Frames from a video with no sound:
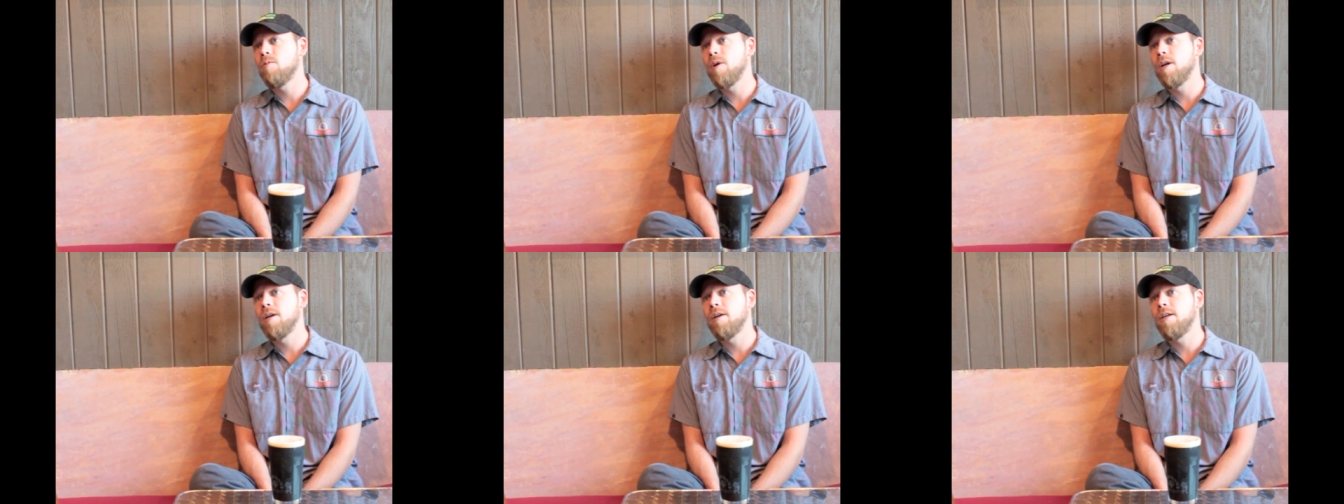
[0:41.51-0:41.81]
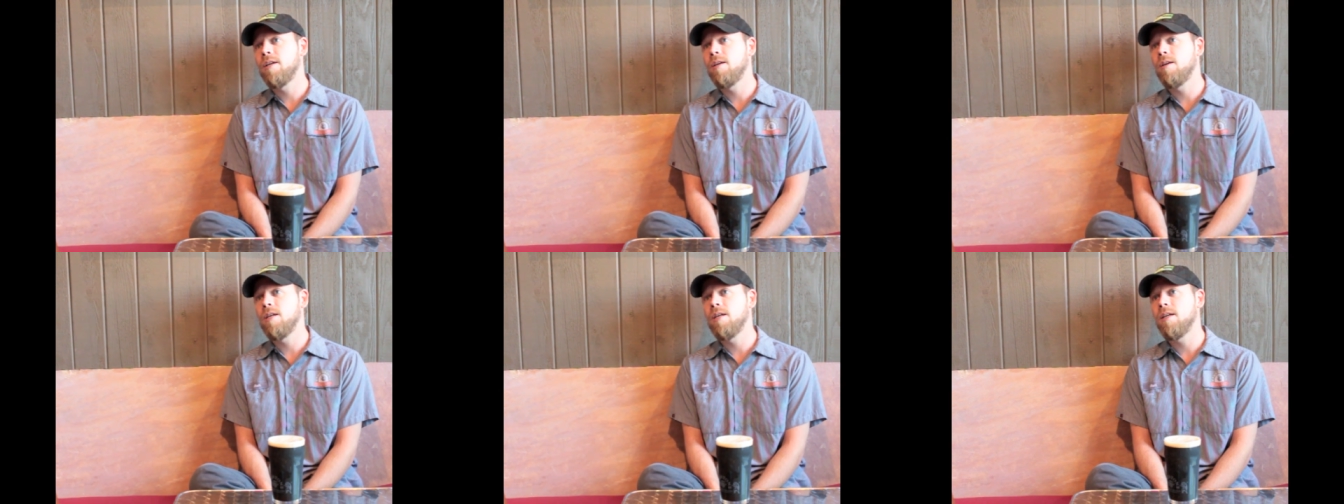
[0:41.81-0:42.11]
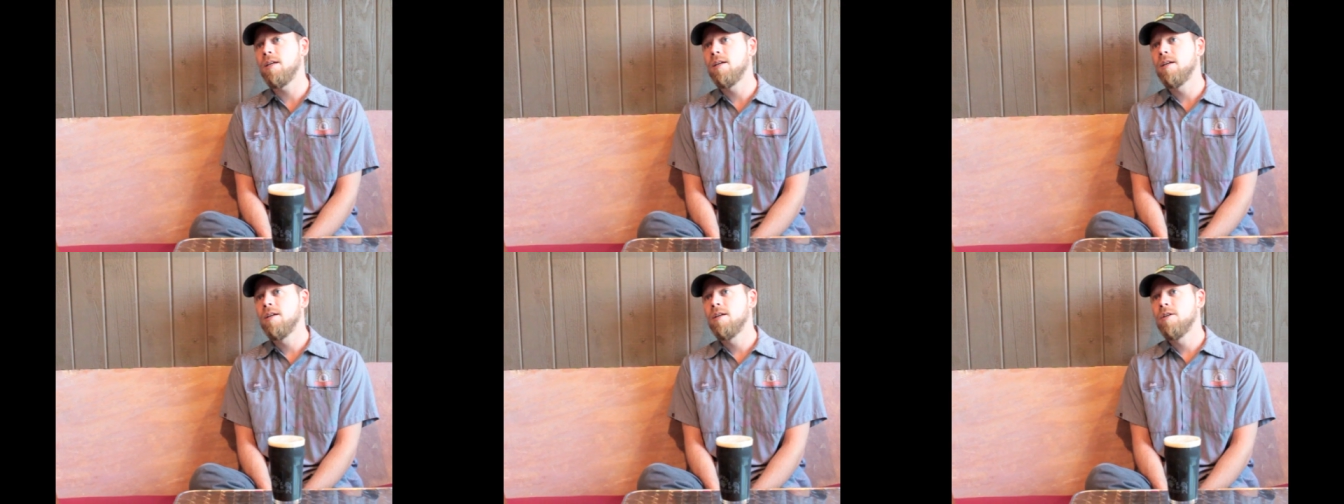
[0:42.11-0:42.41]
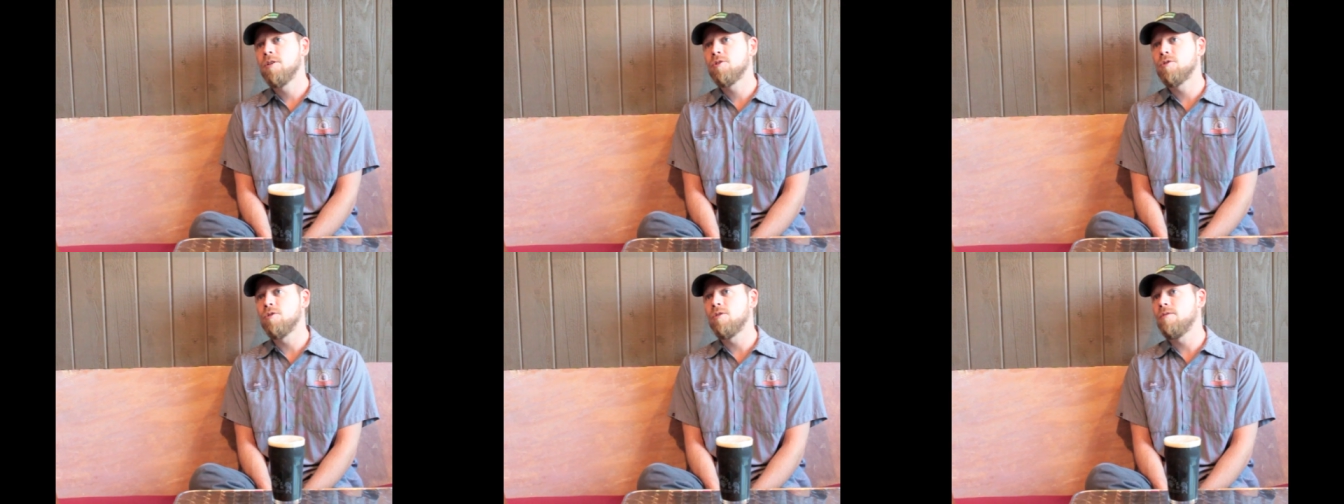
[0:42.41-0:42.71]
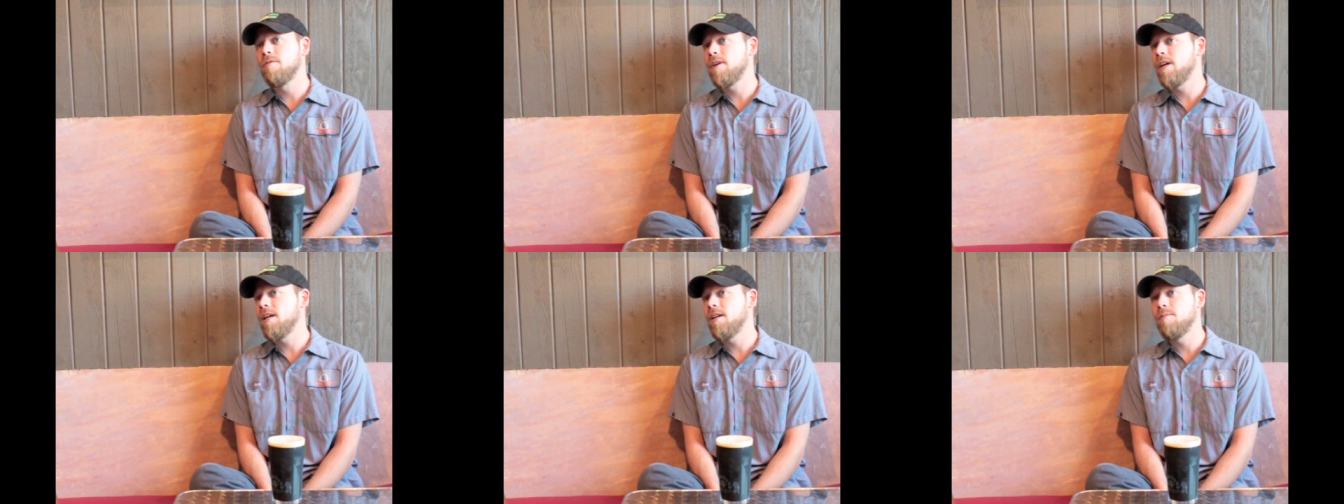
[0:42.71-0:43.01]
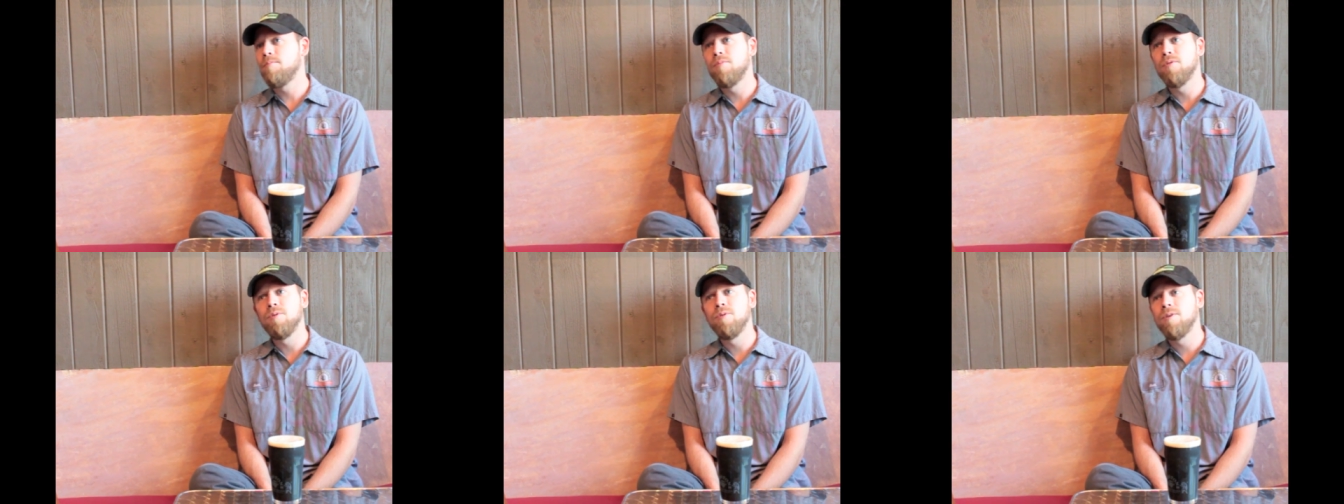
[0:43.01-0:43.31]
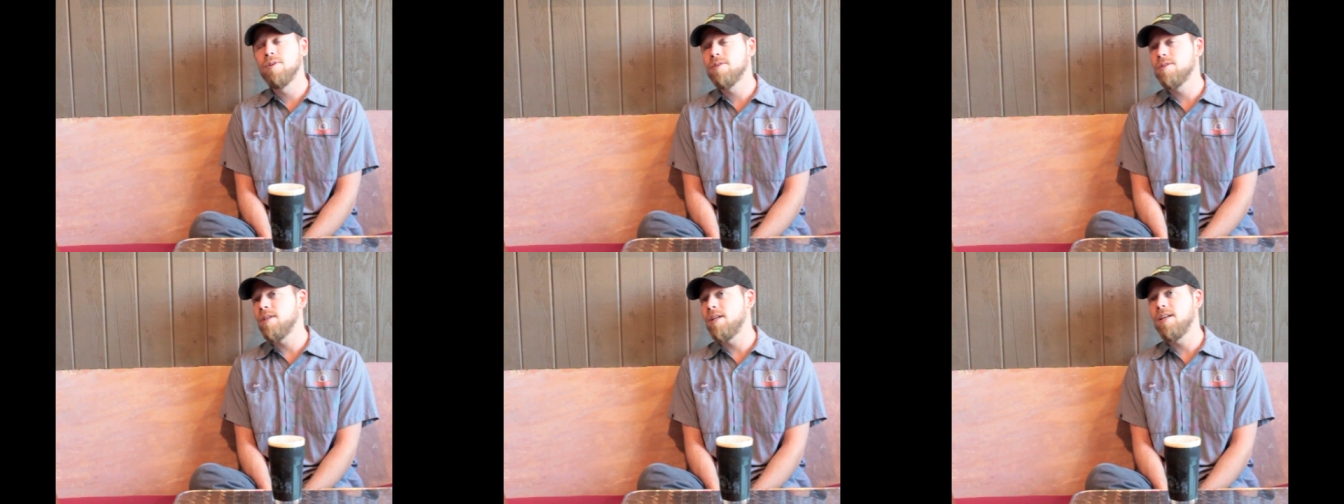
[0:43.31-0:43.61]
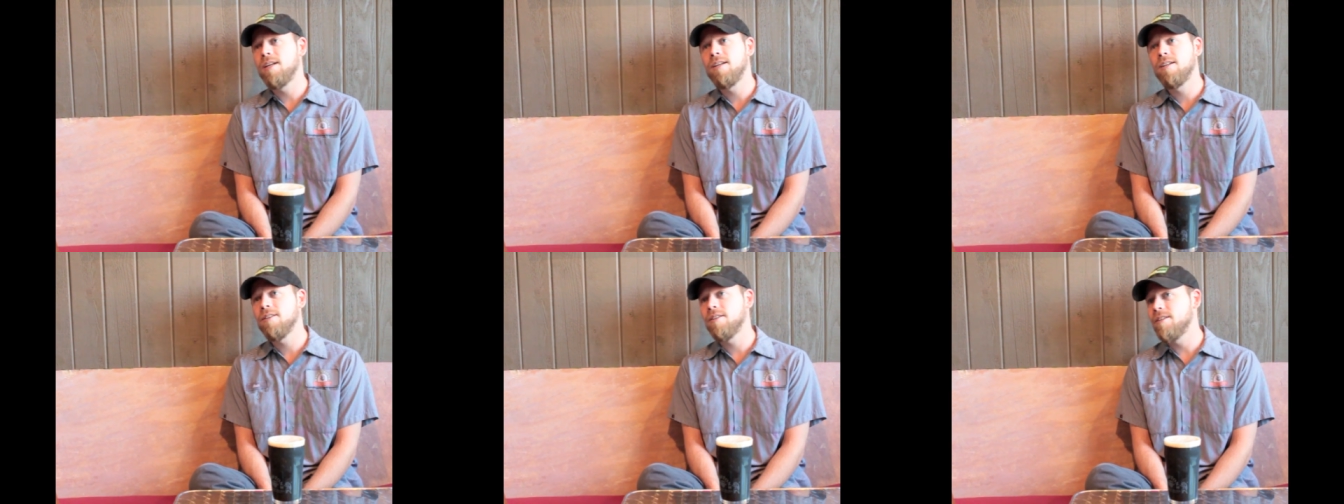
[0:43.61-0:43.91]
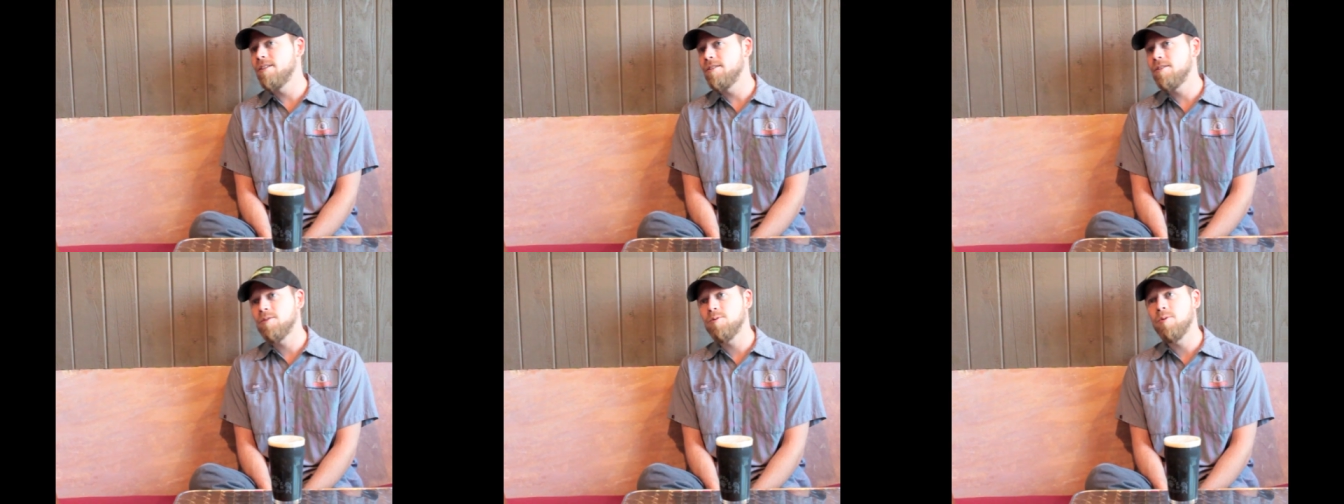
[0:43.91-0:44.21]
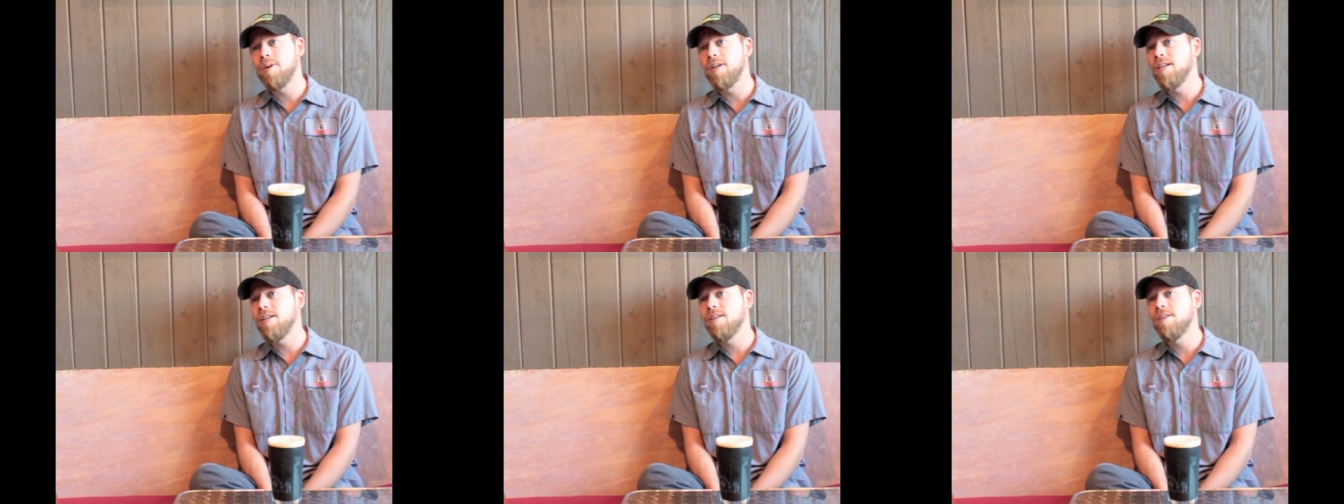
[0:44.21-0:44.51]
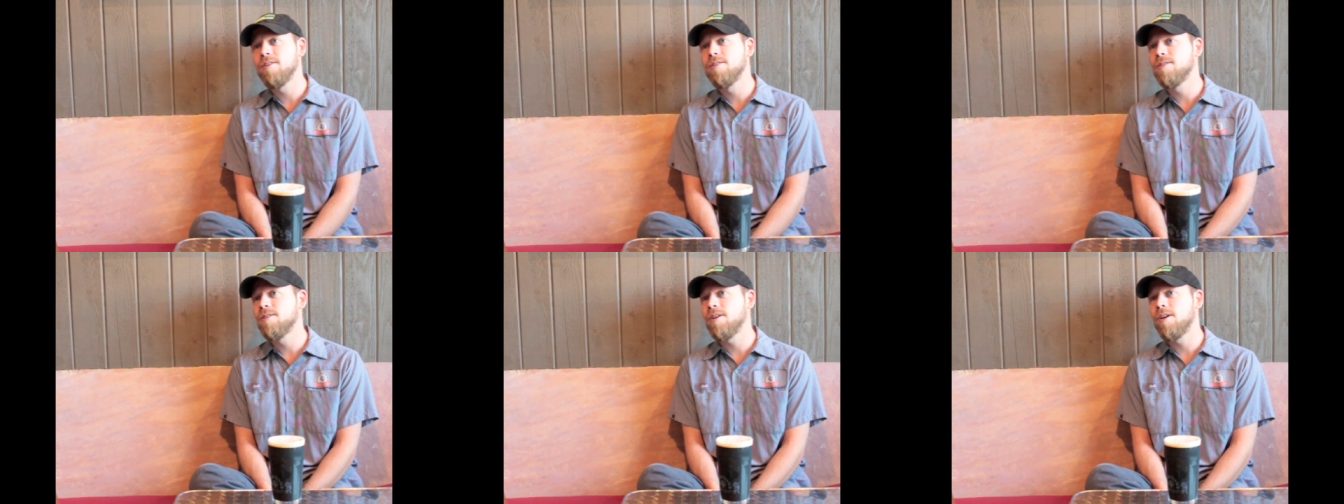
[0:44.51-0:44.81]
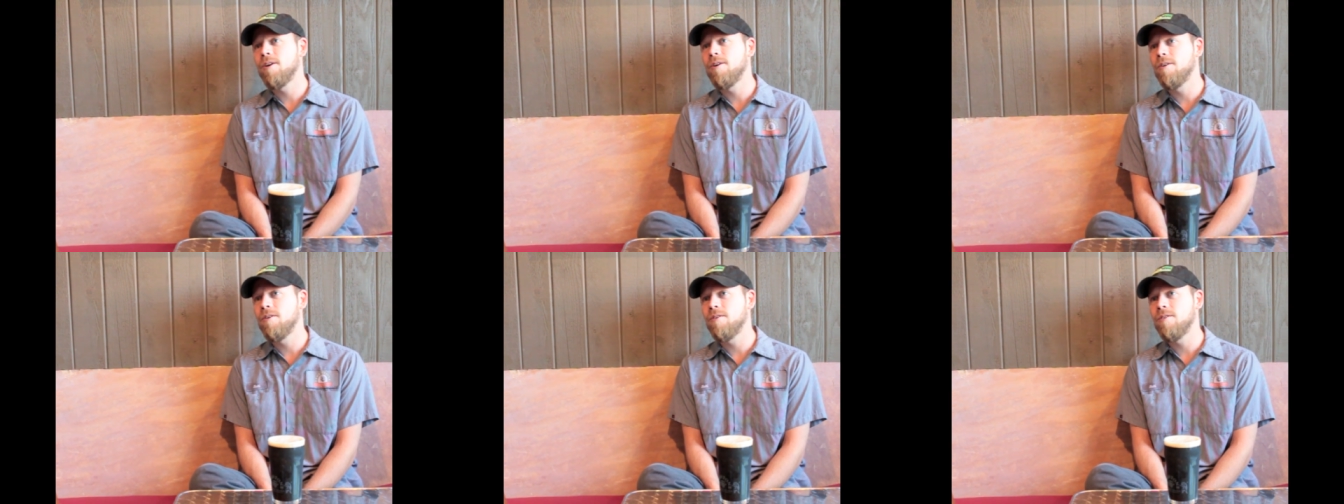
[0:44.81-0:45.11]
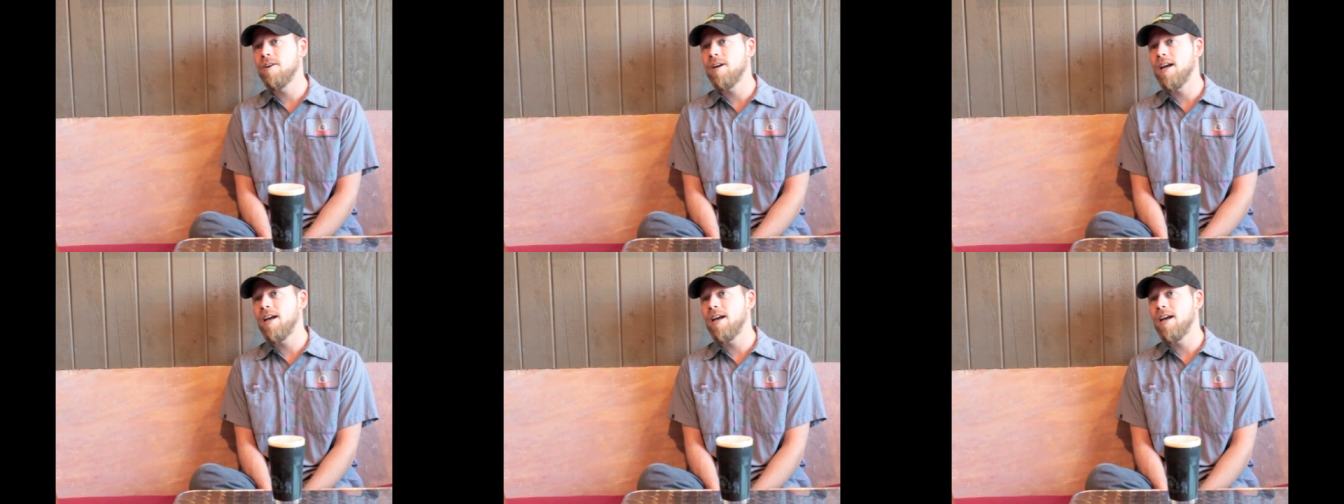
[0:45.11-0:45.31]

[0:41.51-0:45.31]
where he surveyed brewers in England 20 years ago